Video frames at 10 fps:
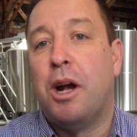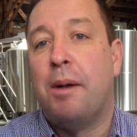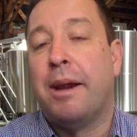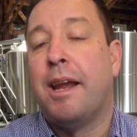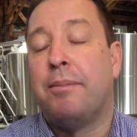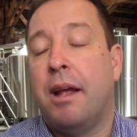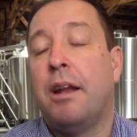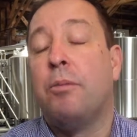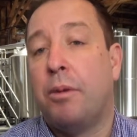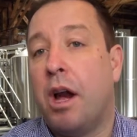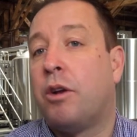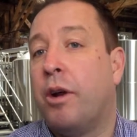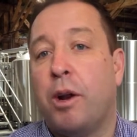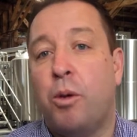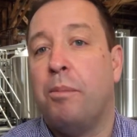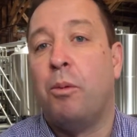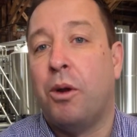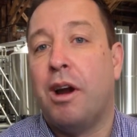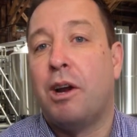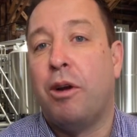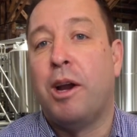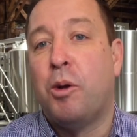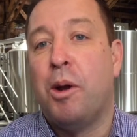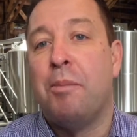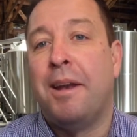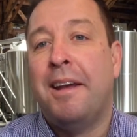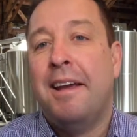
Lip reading: Rob, I kept telling him, we've got great equipment.